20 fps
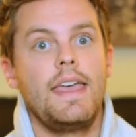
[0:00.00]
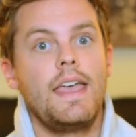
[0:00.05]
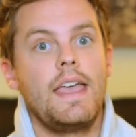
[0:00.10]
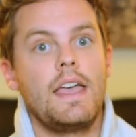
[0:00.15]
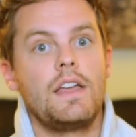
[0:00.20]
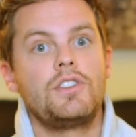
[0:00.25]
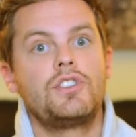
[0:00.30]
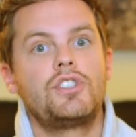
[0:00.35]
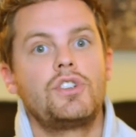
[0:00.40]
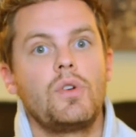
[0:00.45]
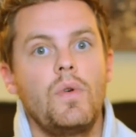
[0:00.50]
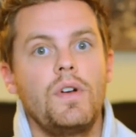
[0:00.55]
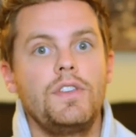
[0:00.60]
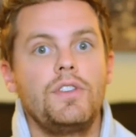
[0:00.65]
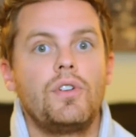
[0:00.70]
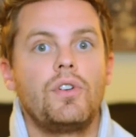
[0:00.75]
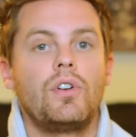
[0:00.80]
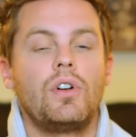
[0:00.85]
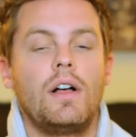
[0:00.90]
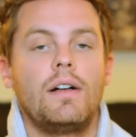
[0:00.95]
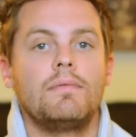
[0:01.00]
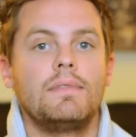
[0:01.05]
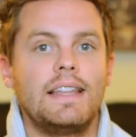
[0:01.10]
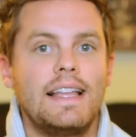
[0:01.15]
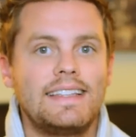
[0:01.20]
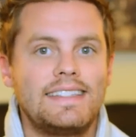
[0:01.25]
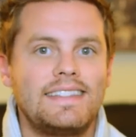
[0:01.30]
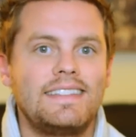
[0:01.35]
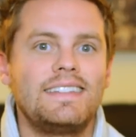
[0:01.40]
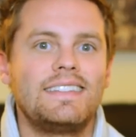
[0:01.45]
And showing your um,
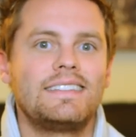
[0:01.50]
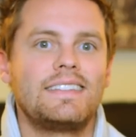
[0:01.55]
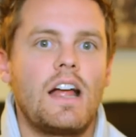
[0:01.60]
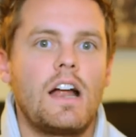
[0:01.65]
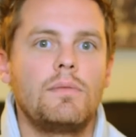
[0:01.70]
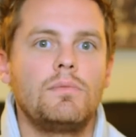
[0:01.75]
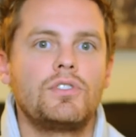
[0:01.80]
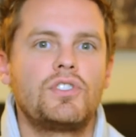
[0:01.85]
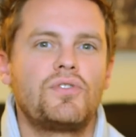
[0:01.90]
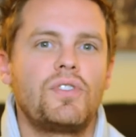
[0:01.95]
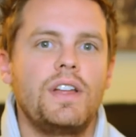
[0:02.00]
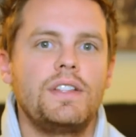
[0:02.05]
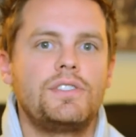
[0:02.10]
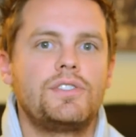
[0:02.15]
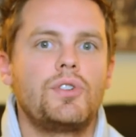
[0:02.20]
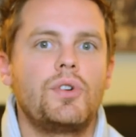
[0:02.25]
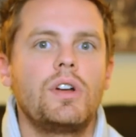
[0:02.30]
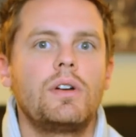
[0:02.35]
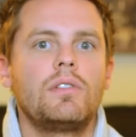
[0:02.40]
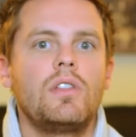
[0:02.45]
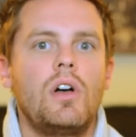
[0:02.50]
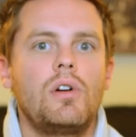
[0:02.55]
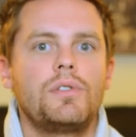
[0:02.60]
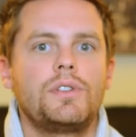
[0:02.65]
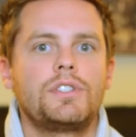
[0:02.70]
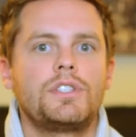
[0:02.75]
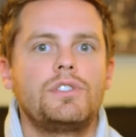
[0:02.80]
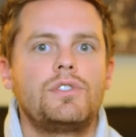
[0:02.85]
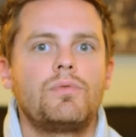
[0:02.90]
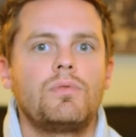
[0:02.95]
less than desirable traits during a long
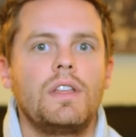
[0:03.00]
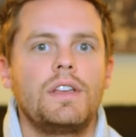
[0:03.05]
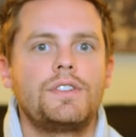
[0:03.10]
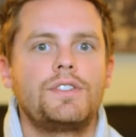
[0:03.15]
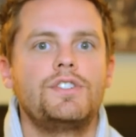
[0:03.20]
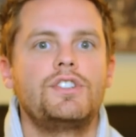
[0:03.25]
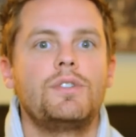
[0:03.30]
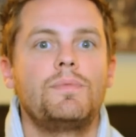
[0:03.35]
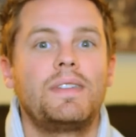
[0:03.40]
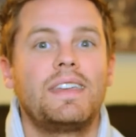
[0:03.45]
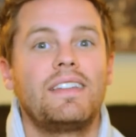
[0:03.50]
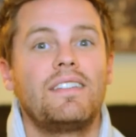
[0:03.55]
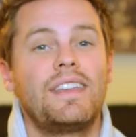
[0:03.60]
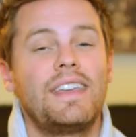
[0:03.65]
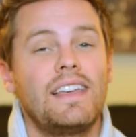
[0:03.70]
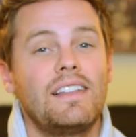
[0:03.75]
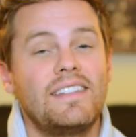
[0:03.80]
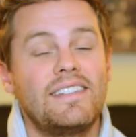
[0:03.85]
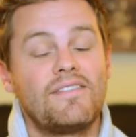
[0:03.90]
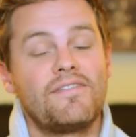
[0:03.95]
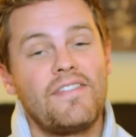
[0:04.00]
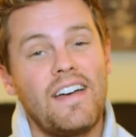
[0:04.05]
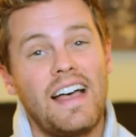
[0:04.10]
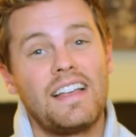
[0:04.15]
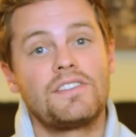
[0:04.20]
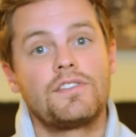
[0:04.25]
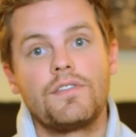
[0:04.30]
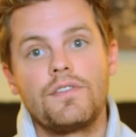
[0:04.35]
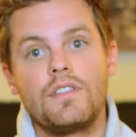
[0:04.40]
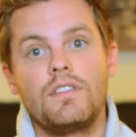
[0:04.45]
distance relationship can kill it
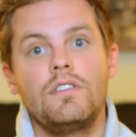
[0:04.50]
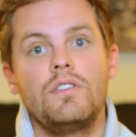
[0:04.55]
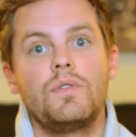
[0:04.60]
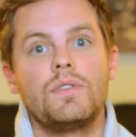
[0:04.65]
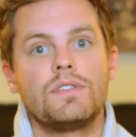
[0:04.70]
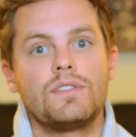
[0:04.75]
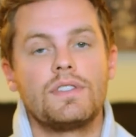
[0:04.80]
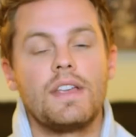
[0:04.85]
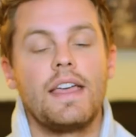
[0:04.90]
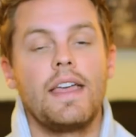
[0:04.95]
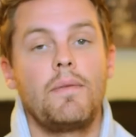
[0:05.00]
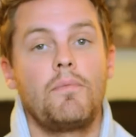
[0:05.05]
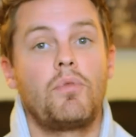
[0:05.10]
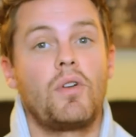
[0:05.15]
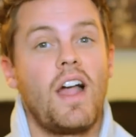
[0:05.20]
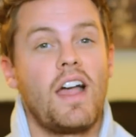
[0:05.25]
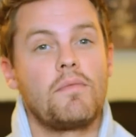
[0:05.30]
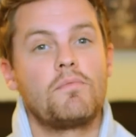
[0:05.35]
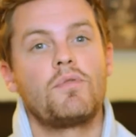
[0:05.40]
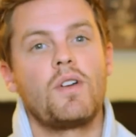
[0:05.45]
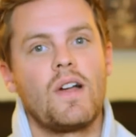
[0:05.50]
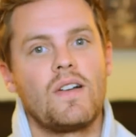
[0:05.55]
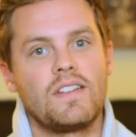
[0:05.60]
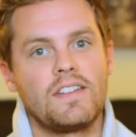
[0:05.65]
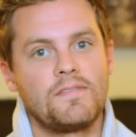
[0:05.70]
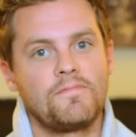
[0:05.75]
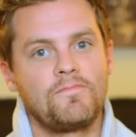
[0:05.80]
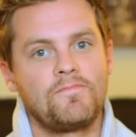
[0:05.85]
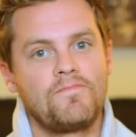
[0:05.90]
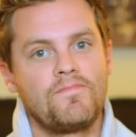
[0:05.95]
faster than you can say Brad
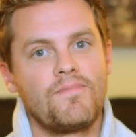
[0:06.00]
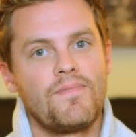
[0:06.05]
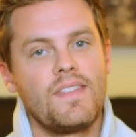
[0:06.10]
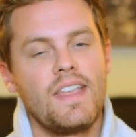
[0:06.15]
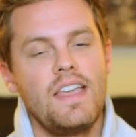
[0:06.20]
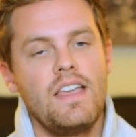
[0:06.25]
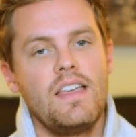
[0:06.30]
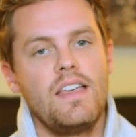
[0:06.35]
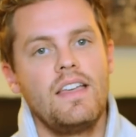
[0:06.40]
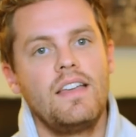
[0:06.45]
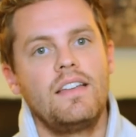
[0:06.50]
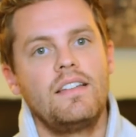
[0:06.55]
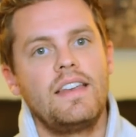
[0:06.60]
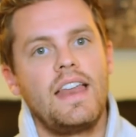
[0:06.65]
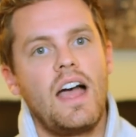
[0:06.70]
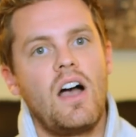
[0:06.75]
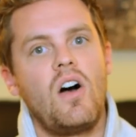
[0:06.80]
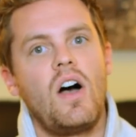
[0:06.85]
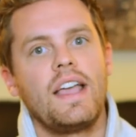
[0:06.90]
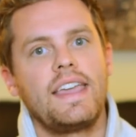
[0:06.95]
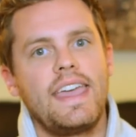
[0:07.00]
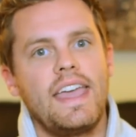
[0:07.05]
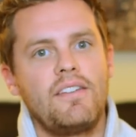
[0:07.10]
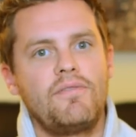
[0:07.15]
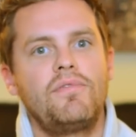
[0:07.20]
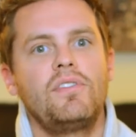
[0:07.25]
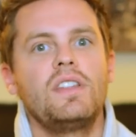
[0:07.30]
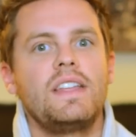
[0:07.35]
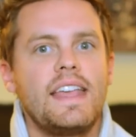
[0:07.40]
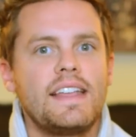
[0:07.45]
Browning. Now, I
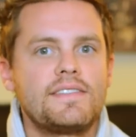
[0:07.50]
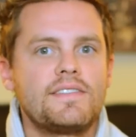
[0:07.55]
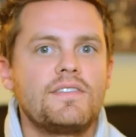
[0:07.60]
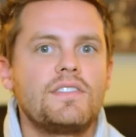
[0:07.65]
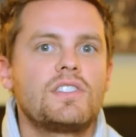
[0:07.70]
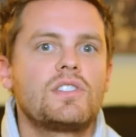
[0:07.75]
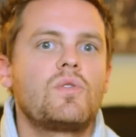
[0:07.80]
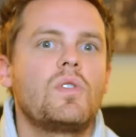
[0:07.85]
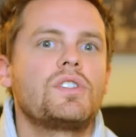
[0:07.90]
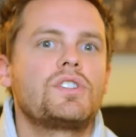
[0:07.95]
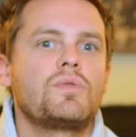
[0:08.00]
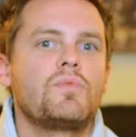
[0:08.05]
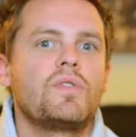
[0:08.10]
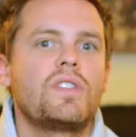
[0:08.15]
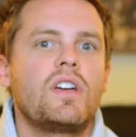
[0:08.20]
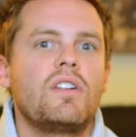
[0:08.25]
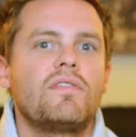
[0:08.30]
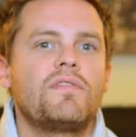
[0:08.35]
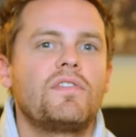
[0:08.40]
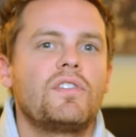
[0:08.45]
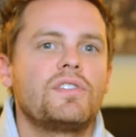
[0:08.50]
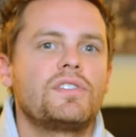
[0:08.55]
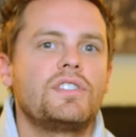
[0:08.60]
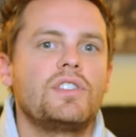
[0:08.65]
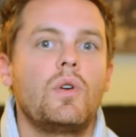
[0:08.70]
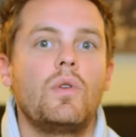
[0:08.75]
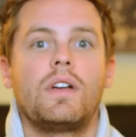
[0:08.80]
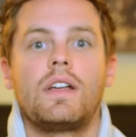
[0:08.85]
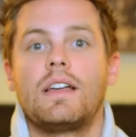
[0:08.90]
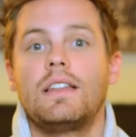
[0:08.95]
can't fully answer this question without first
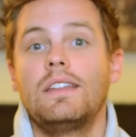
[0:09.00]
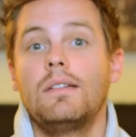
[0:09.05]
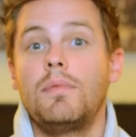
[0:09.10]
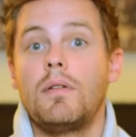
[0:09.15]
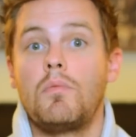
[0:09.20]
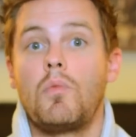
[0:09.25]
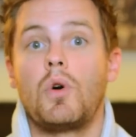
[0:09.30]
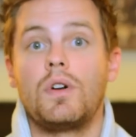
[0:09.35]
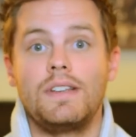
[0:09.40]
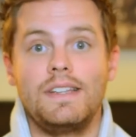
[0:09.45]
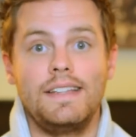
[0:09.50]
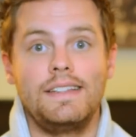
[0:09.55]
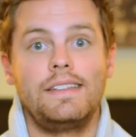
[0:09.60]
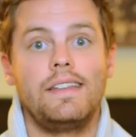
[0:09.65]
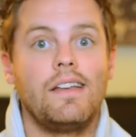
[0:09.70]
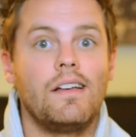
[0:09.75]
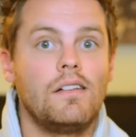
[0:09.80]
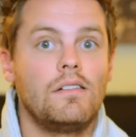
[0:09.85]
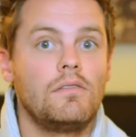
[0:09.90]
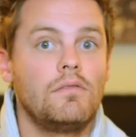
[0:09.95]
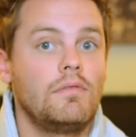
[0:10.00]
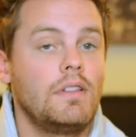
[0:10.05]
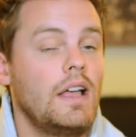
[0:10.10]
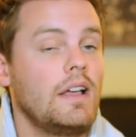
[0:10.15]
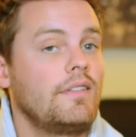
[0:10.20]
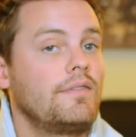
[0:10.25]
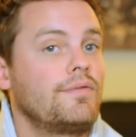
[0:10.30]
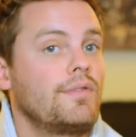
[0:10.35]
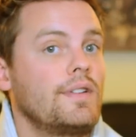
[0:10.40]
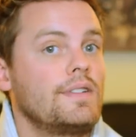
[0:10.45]
knowing a little bit more detail.
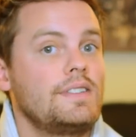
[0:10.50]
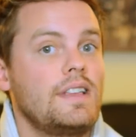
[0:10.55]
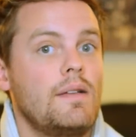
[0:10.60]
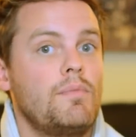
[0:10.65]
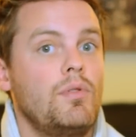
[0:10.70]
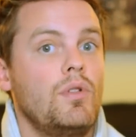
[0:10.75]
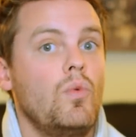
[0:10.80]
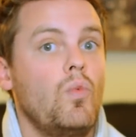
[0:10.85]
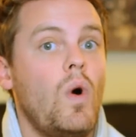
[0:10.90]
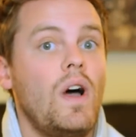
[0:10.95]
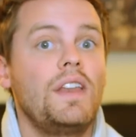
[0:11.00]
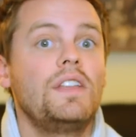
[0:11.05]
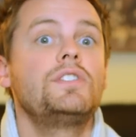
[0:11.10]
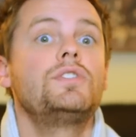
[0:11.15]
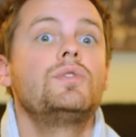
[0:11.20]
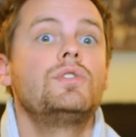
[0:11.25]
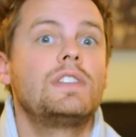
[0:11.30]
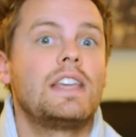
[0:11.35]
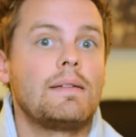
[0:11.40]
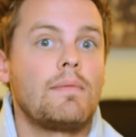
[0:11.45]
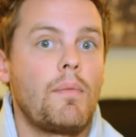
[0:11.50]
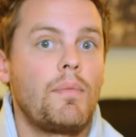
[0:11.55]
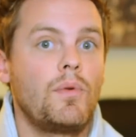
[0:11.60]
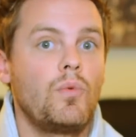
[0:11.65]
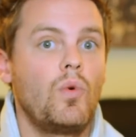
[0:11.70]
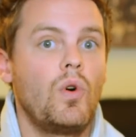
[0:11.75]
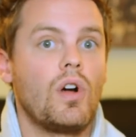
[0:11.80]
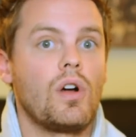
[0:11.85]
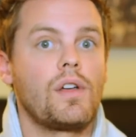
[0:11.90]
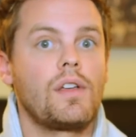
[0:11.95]
Like, for example, what issues came up
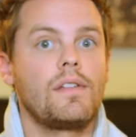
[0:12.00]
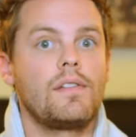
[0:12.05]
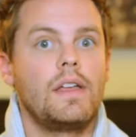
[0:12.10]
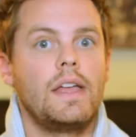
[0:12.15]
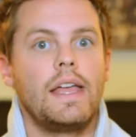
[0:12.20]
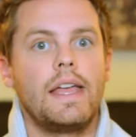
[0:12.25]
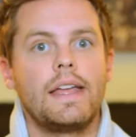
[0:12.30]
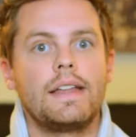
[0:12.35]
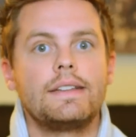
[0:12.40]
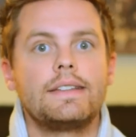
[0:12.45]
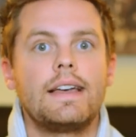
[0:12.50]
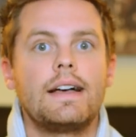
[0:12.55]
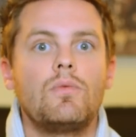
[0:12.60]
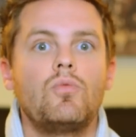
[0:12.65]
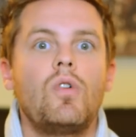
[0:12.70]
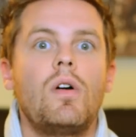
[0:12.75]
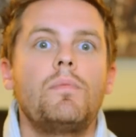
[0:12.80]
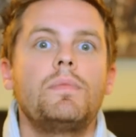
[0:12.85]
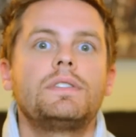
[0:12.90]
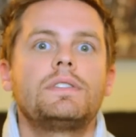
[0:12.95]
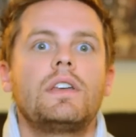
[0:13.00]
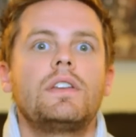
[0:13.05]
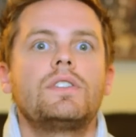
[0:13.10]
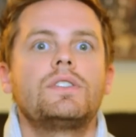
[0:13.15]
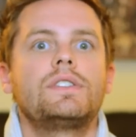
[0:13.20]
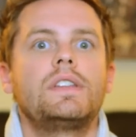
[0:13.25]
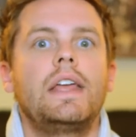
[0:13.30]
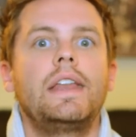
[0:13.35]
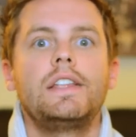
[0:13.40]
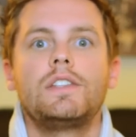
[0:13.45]
at work and uh, what
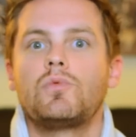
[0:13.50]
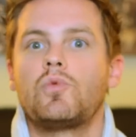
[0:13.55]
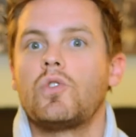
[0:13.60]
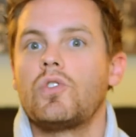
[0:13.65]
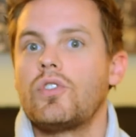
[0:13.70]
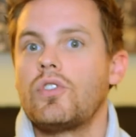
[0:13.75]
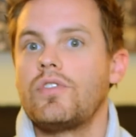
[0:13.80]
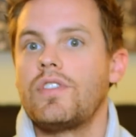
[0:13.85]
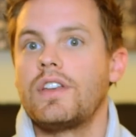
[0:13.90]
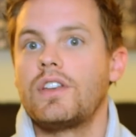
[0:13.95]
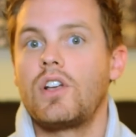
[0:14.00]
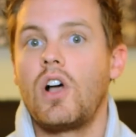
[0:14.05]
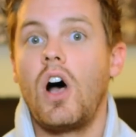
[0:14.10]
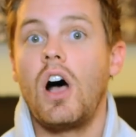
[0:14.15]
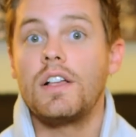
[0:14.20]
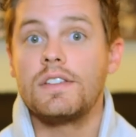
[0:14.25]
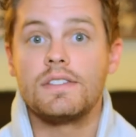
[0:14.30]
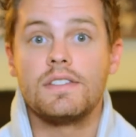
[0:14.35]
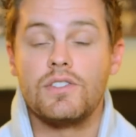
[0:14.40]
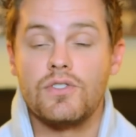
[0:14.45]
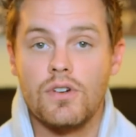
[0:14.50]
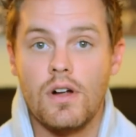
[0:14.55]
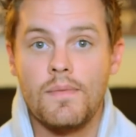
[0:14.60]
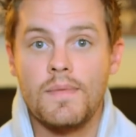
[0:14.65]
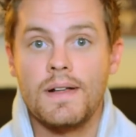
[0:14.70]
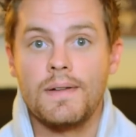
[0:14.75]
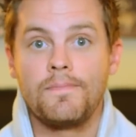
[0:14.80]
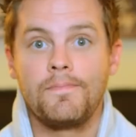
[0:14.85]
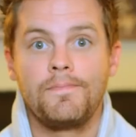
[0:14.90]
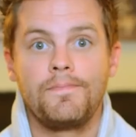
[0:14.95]
misunderstandings were there that caused the
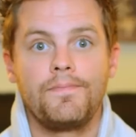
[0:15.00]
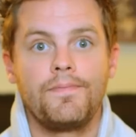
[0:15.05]
drama?